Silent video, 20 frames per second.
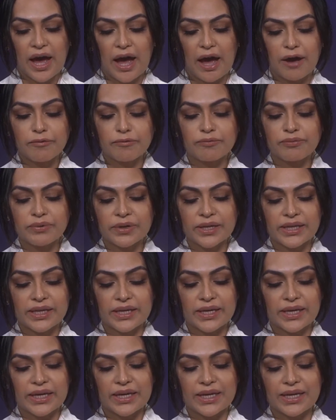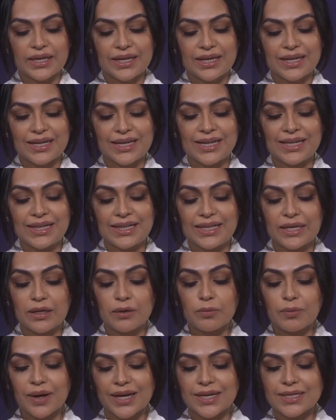a really
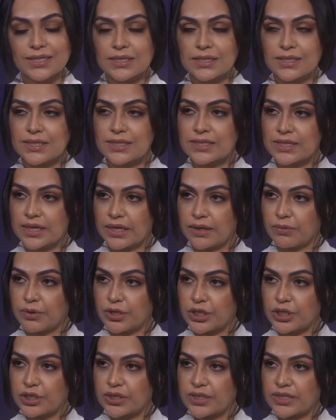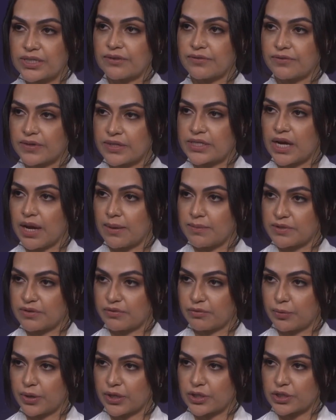clean way to distinguish different types
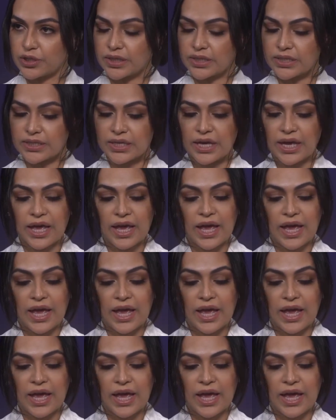of questions.